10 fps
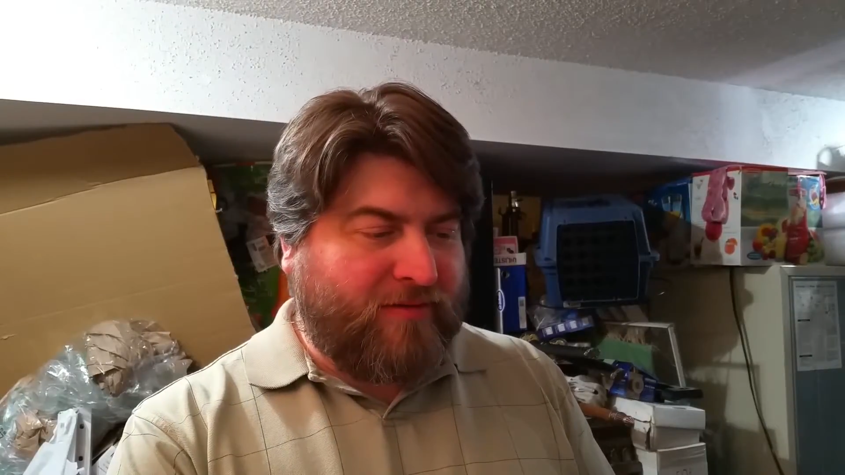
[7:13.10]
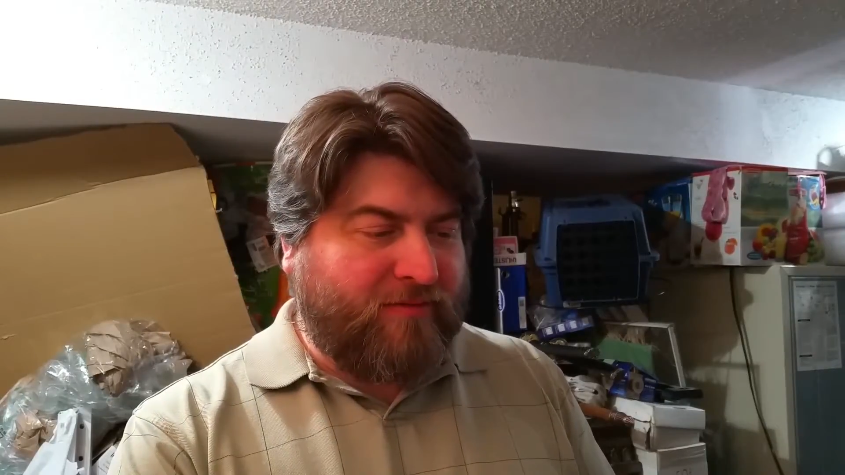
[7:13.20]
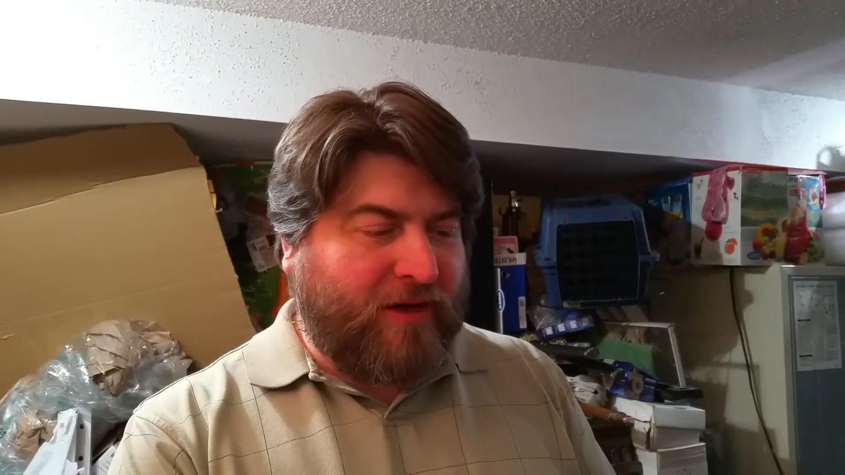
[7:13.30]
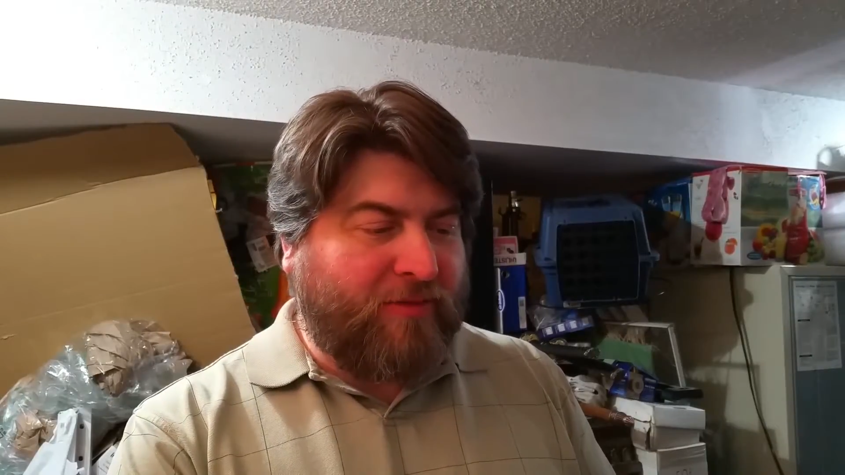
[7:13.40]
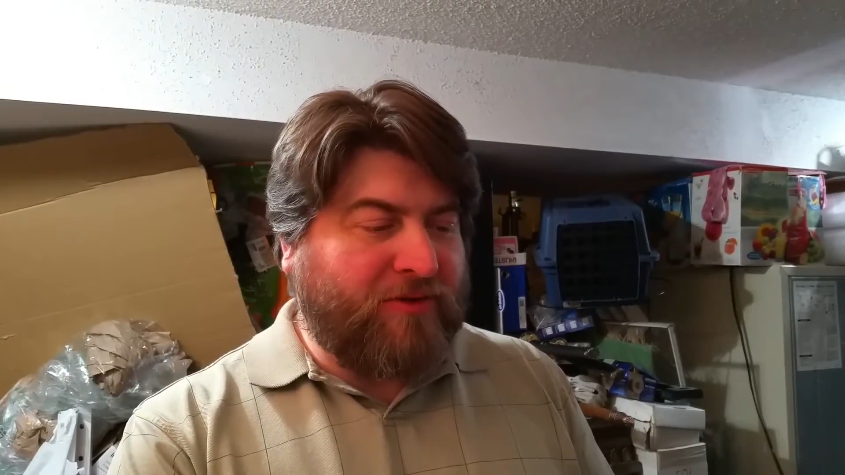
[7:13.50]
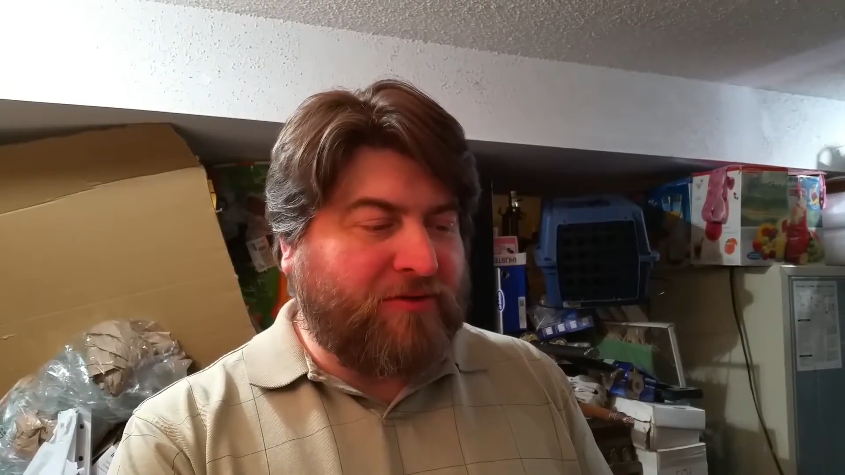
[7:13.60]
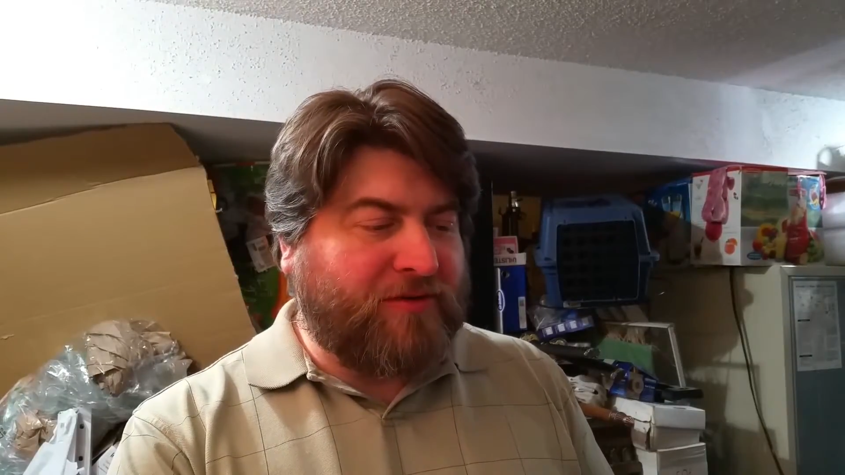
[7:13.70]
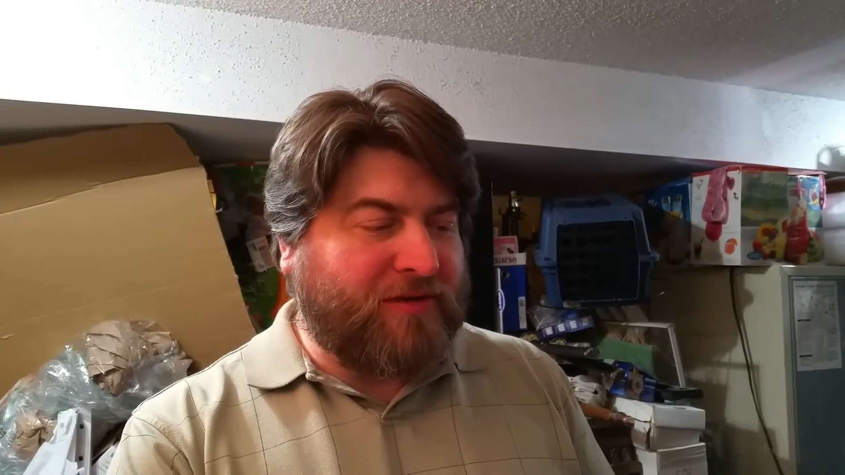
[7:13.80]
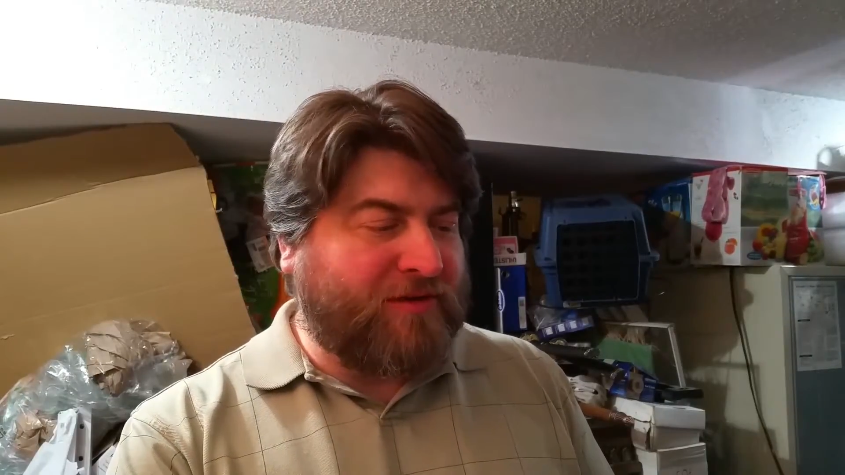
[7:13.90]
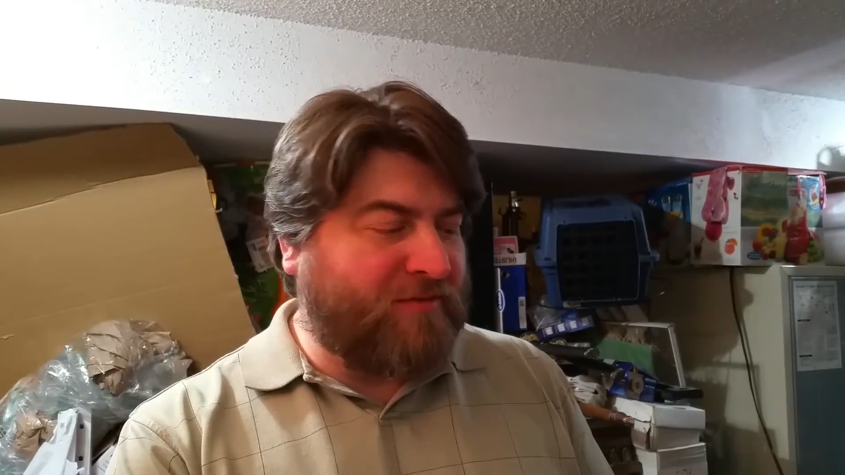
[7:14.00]
my Ubuntu
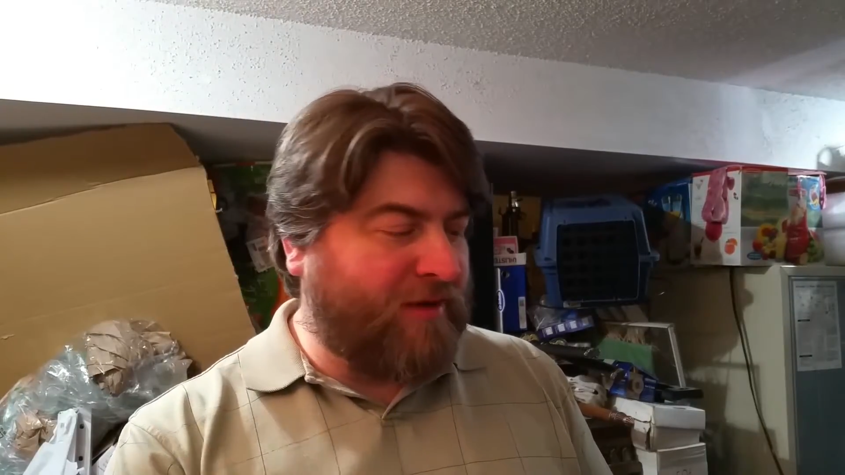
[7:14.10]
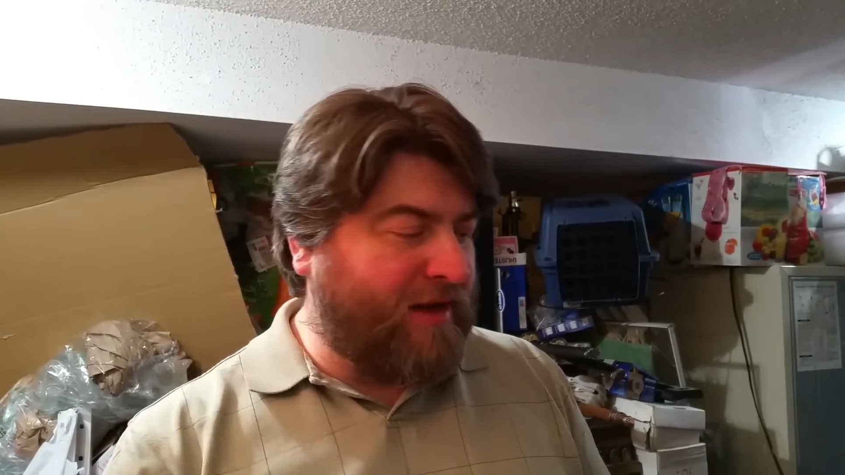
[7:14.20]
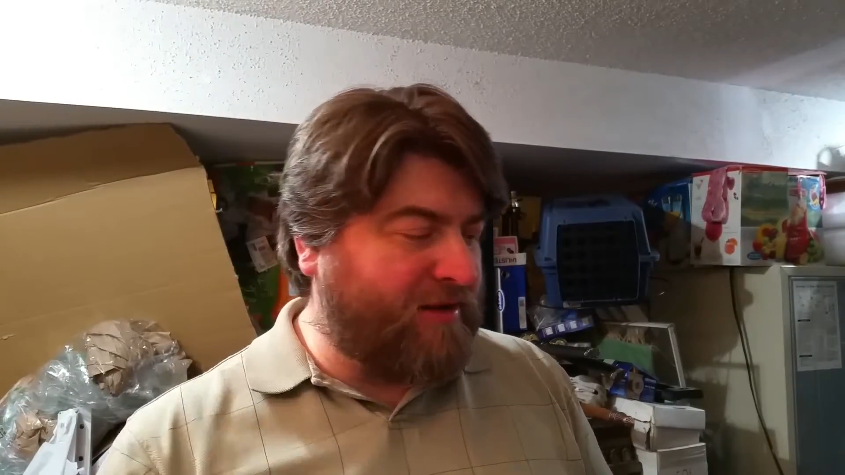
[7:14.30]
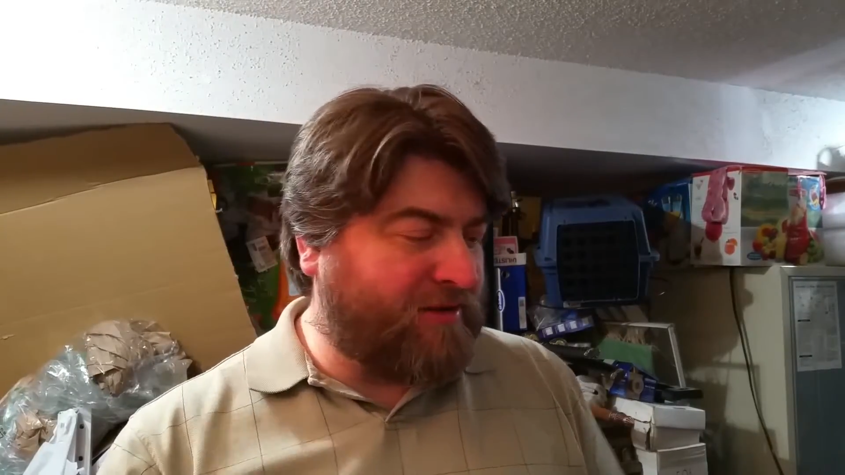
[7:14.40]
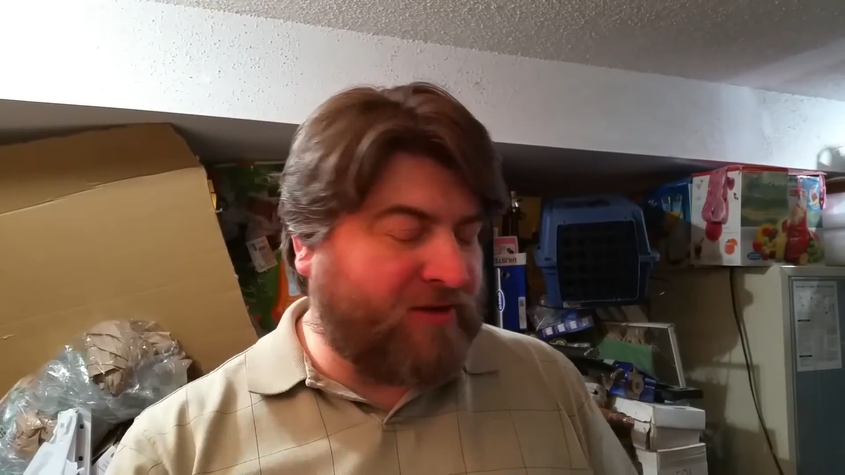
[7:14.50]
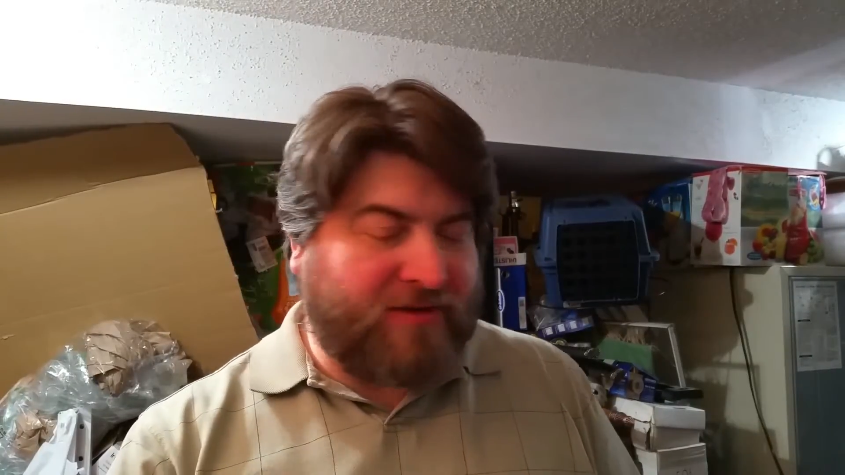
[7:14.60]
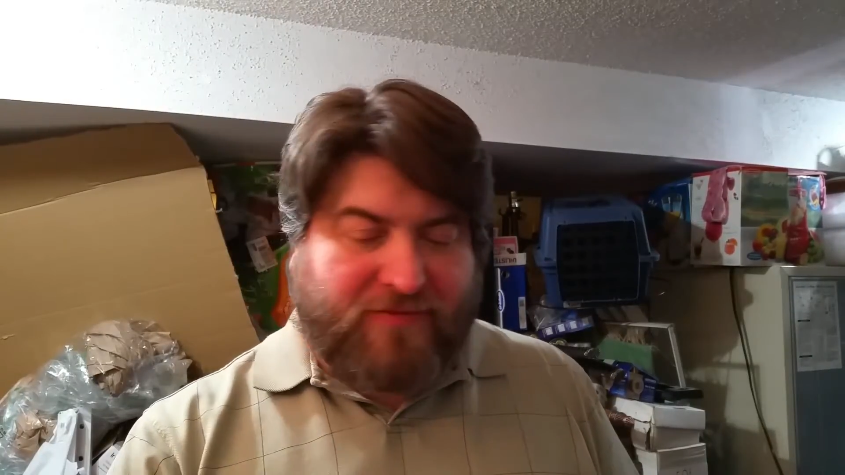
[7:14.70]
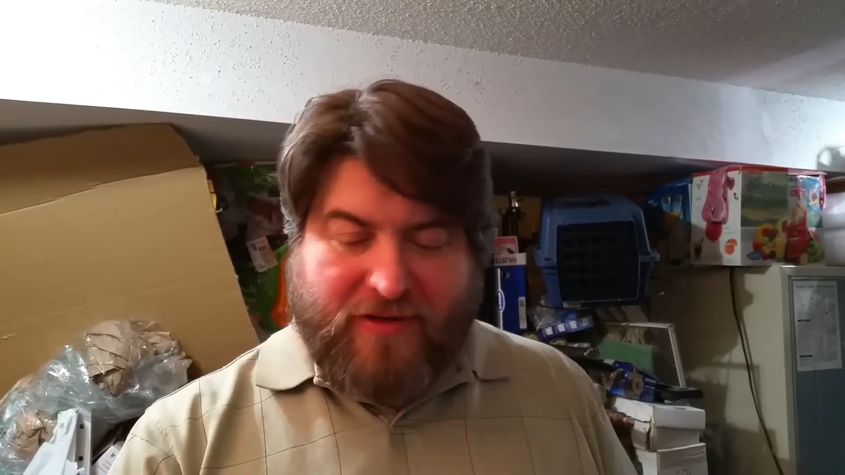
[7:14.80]
system has just